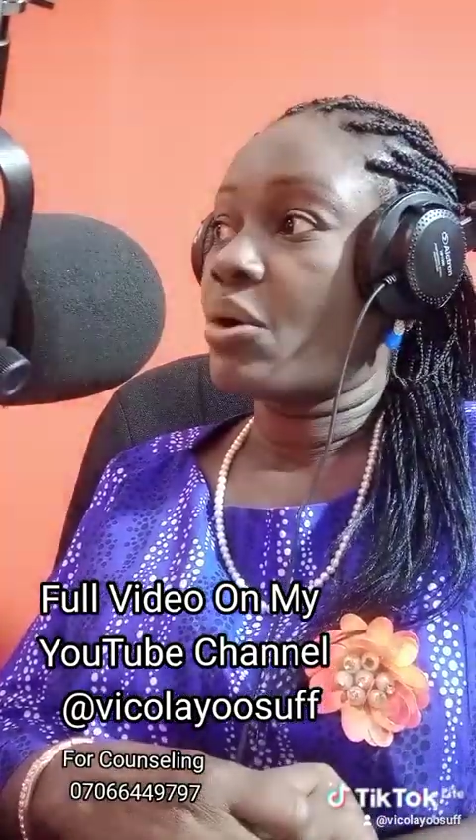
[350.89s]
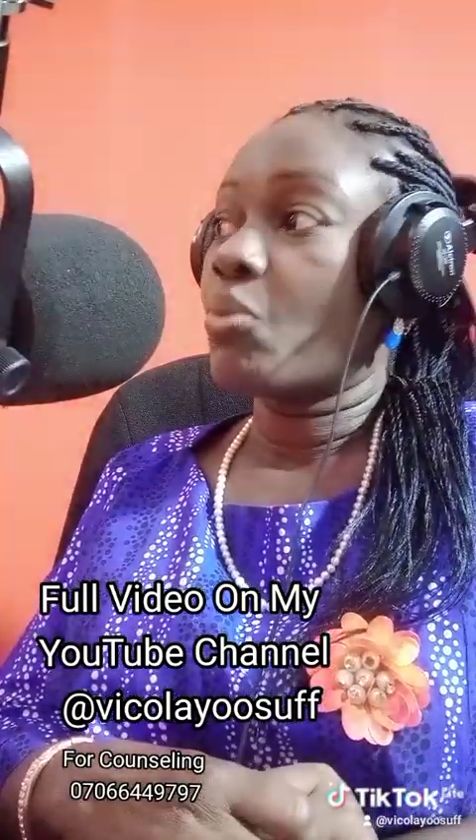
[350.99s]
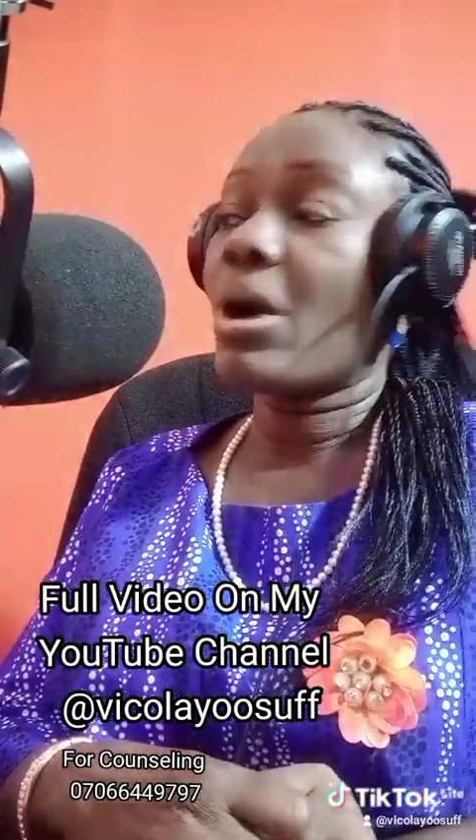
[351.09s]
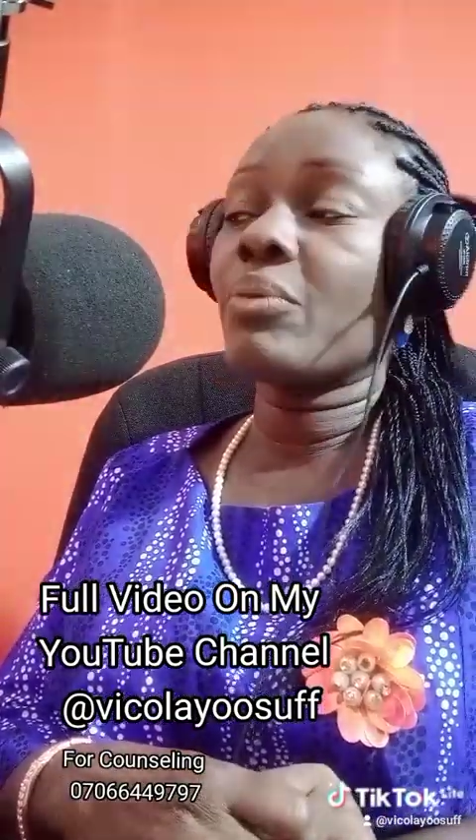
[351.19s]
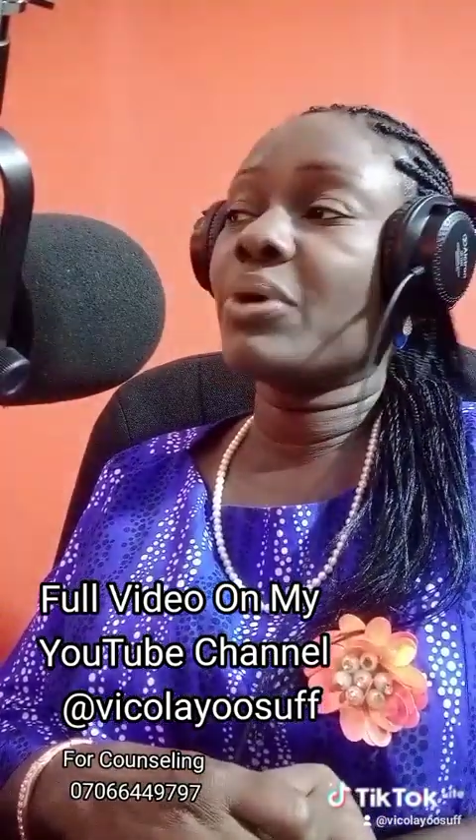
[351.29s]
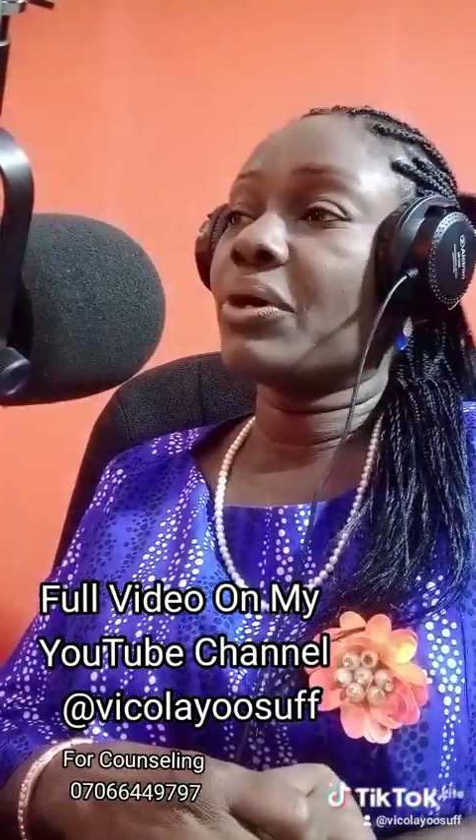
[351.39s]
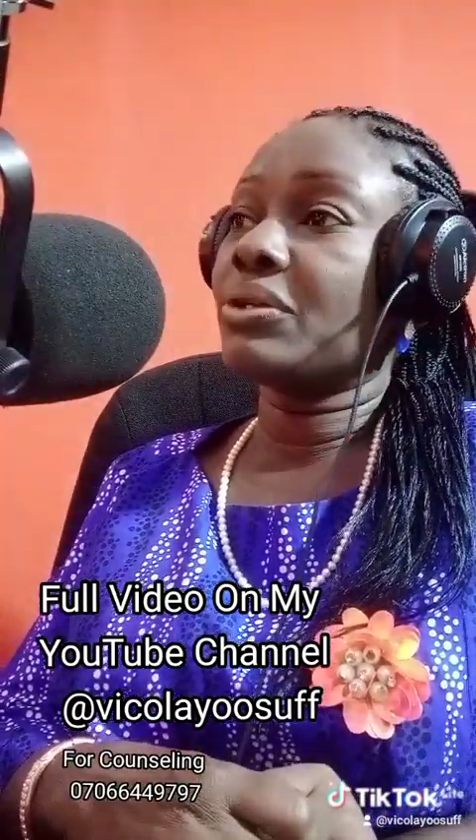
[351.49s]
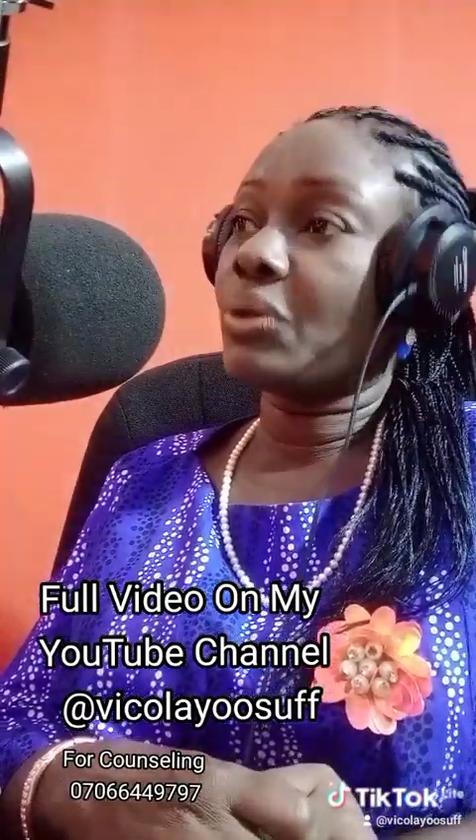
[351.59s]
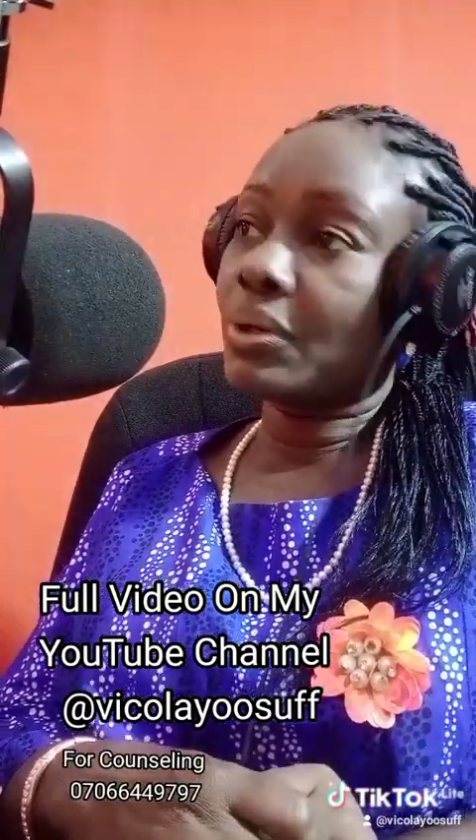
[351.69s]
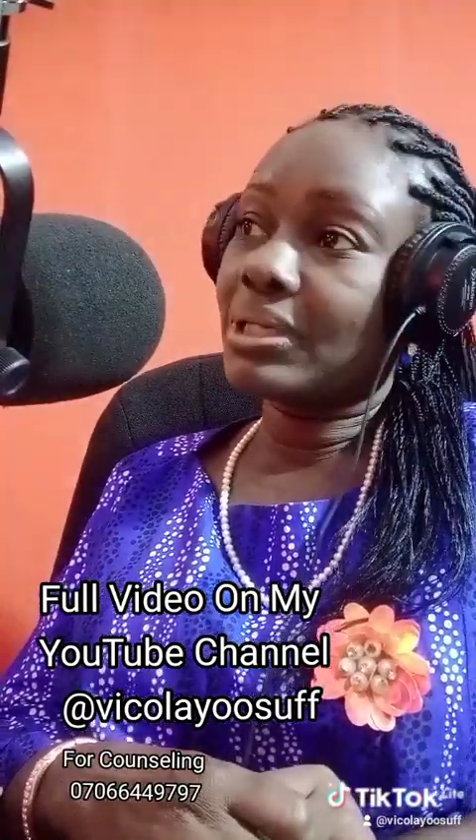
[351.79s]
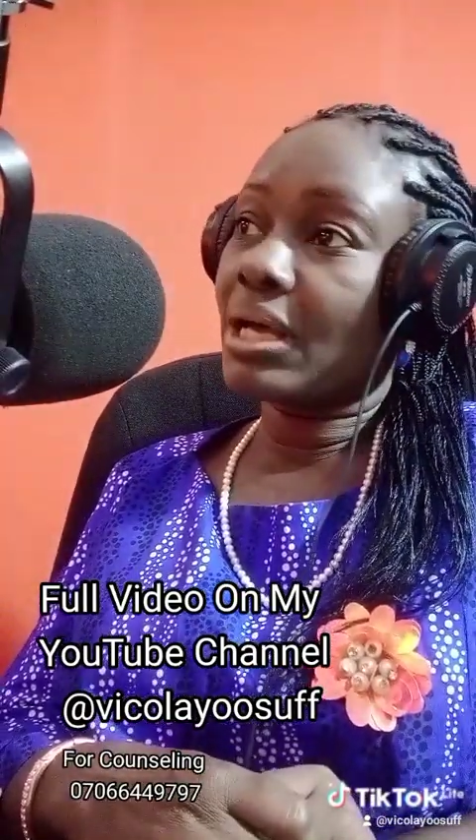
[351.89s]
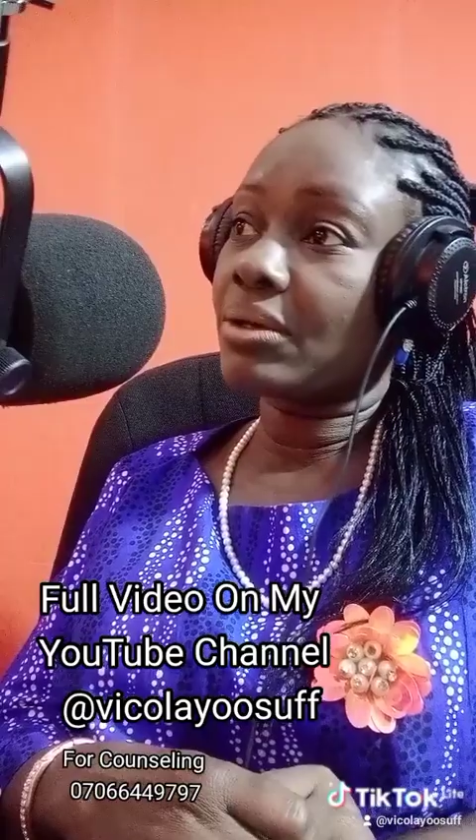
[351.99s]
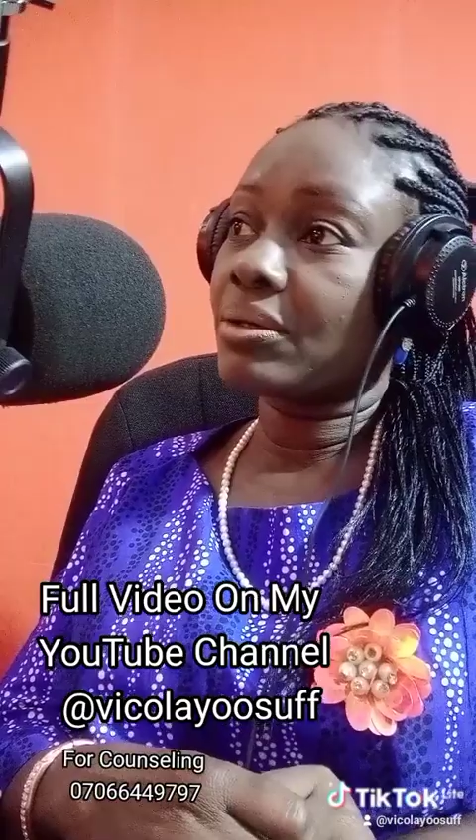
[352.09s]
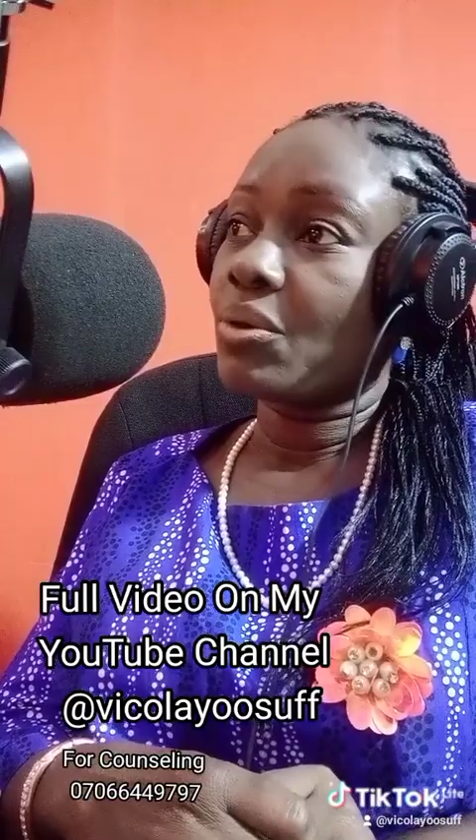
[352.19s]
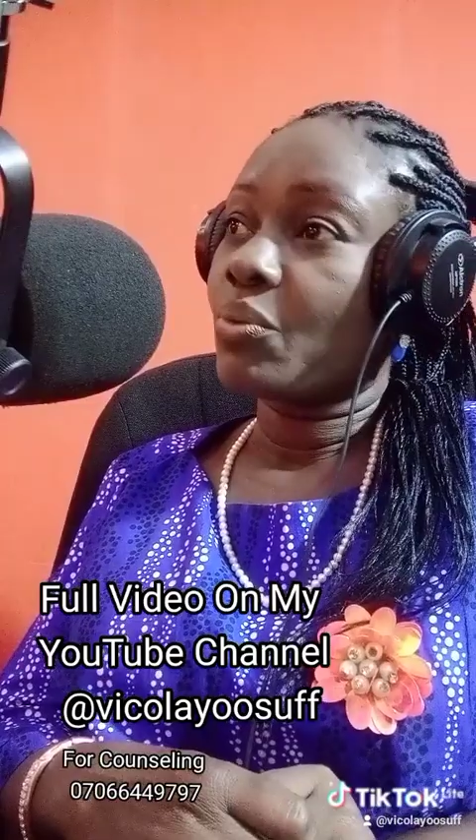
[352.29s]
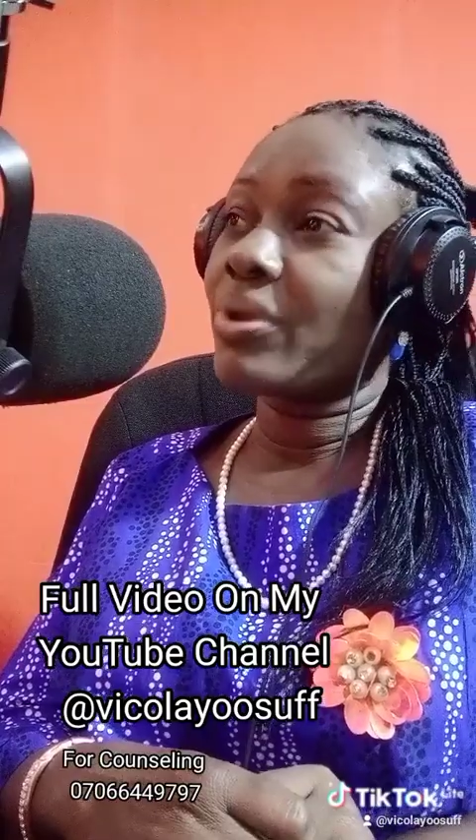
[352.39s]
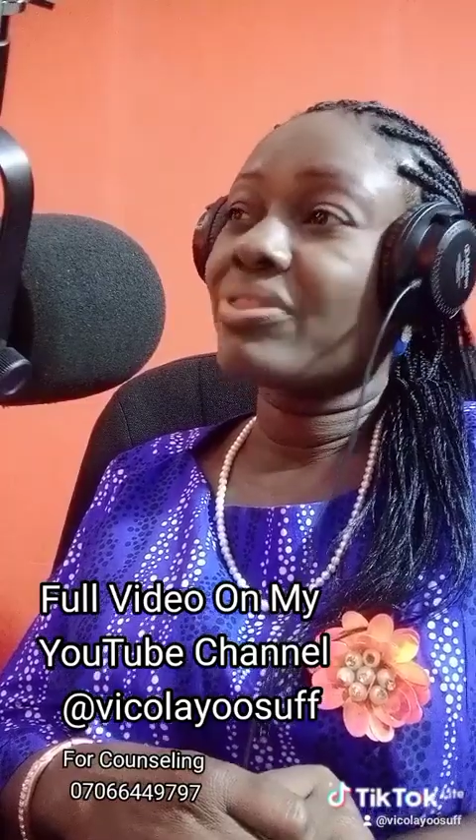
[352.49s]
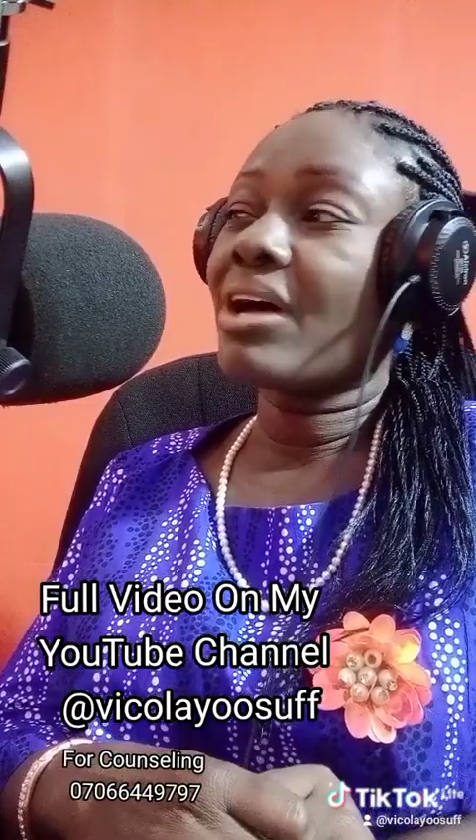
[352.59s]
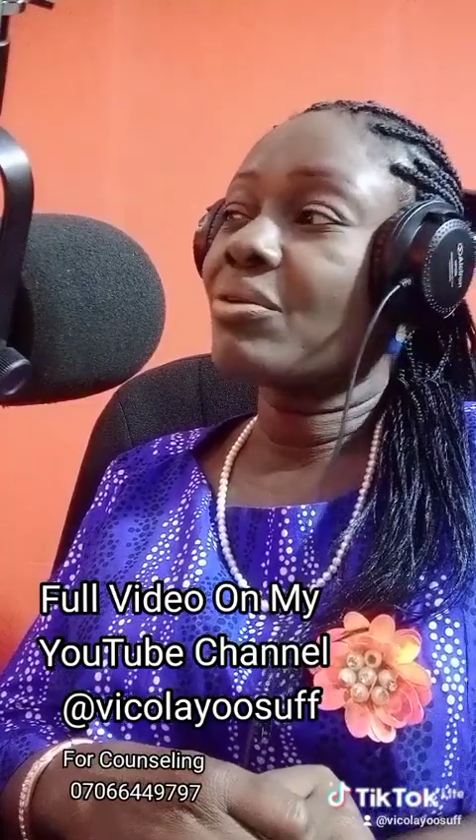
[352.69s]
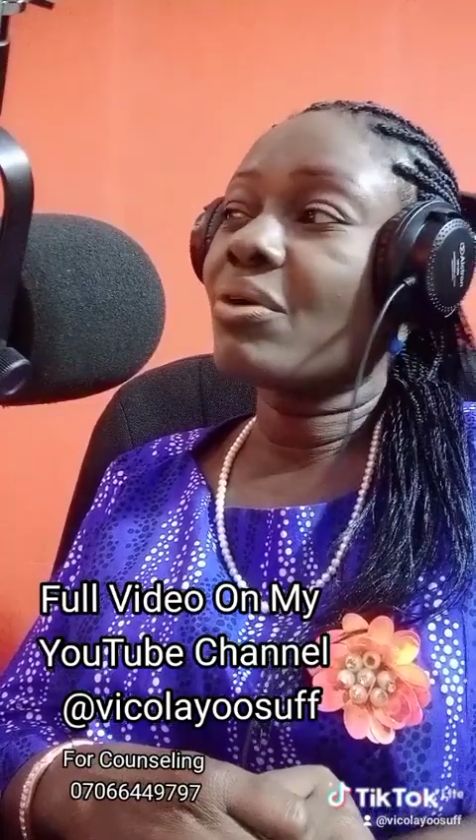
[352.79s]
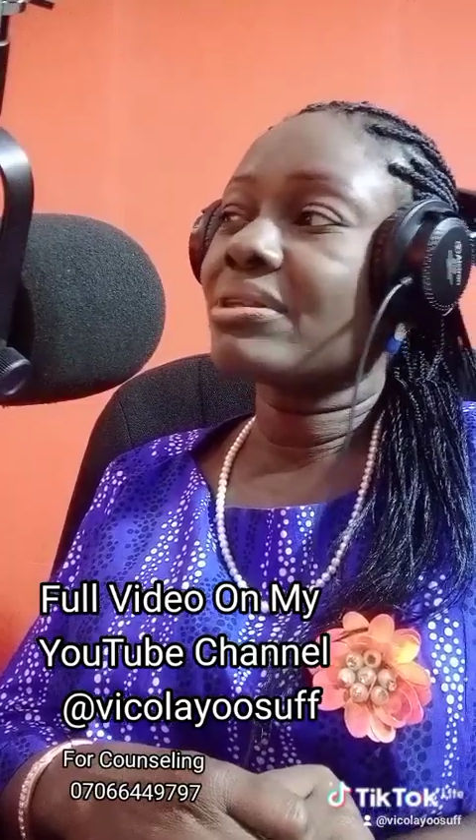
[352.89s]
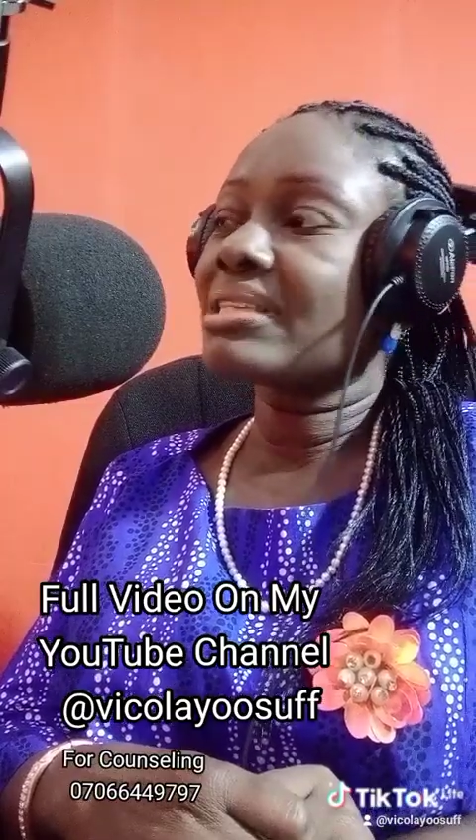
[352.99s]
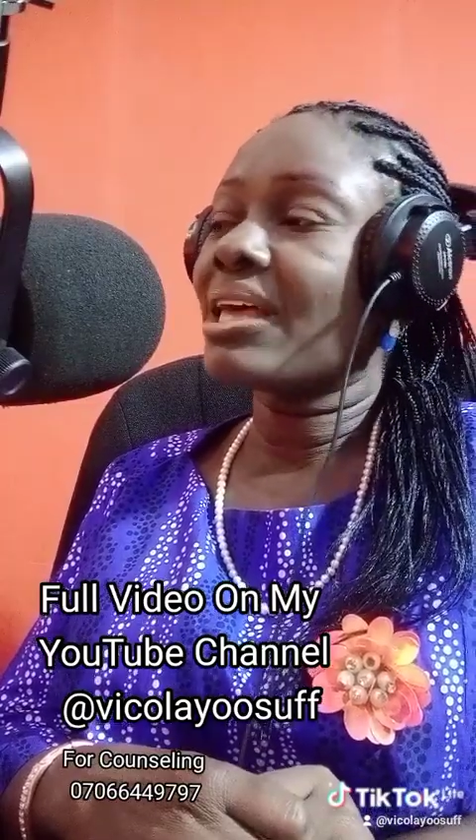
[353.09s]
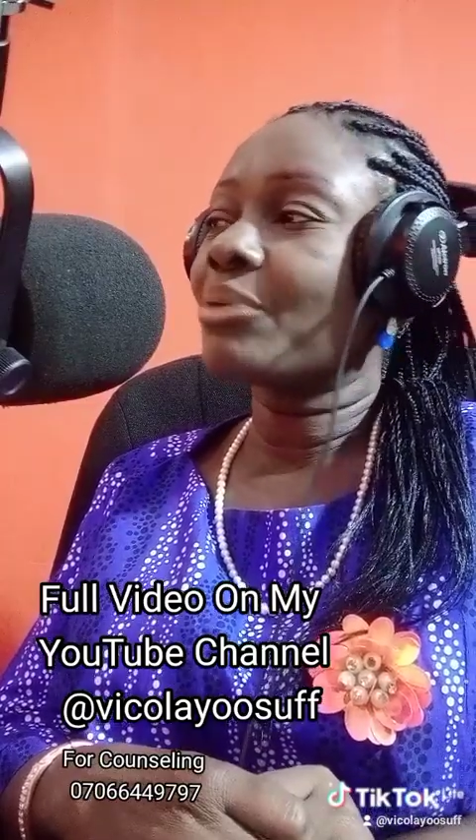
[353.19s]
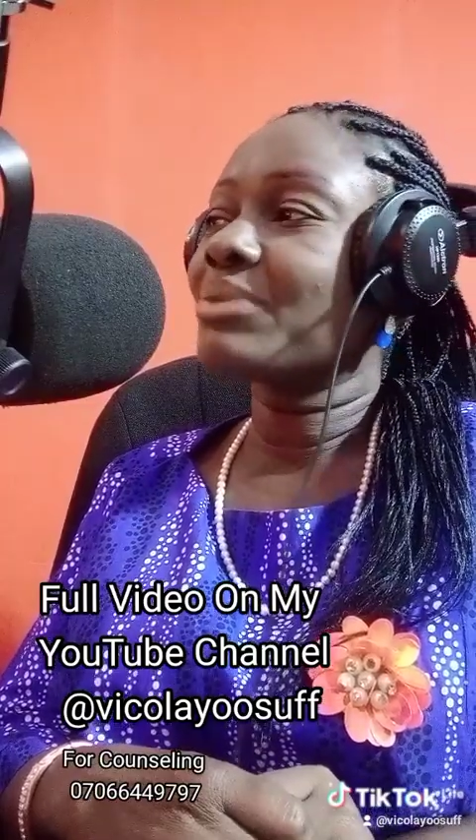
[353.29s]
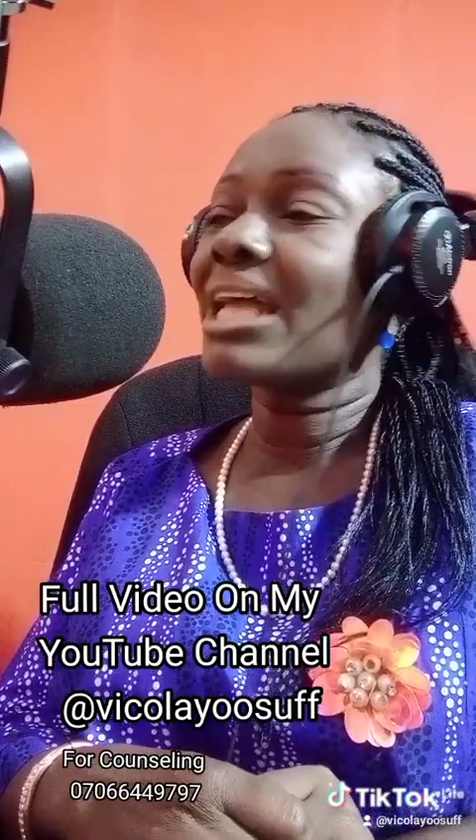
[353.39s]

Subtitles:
One way or the other, without God's help,